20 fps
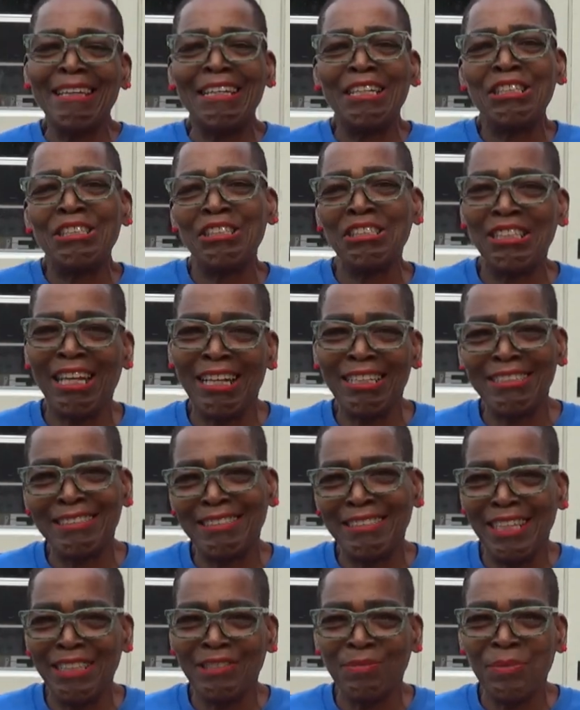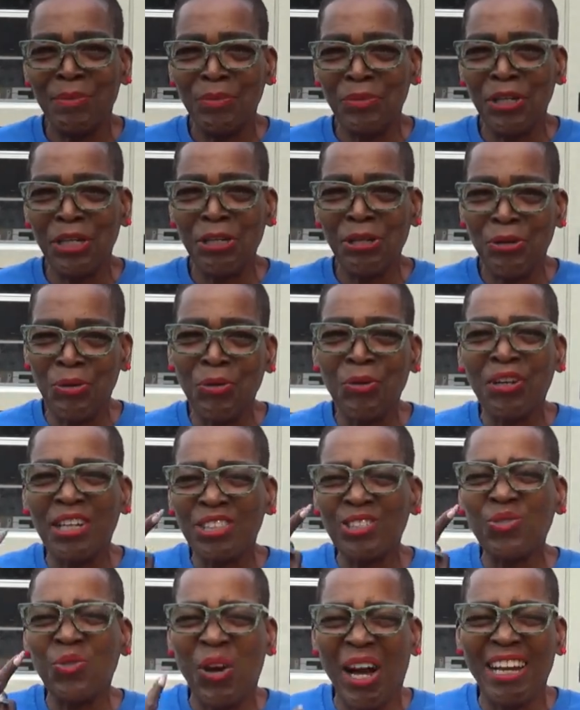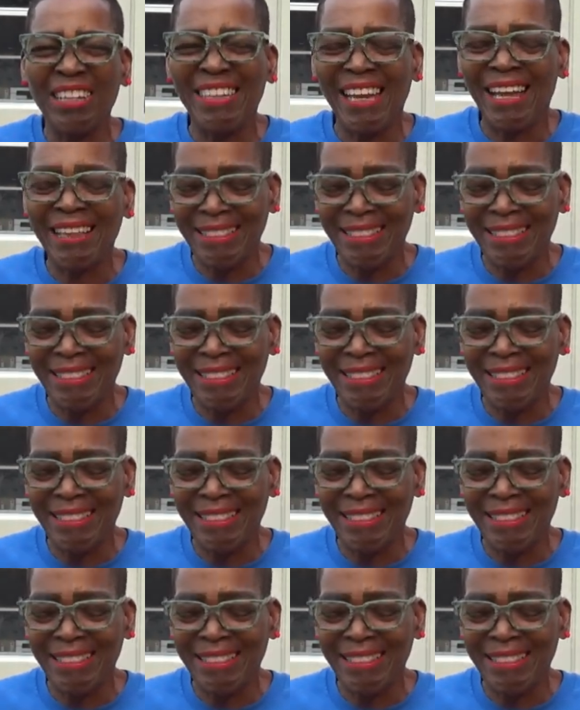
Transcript: United States Marine Corps. That's why I got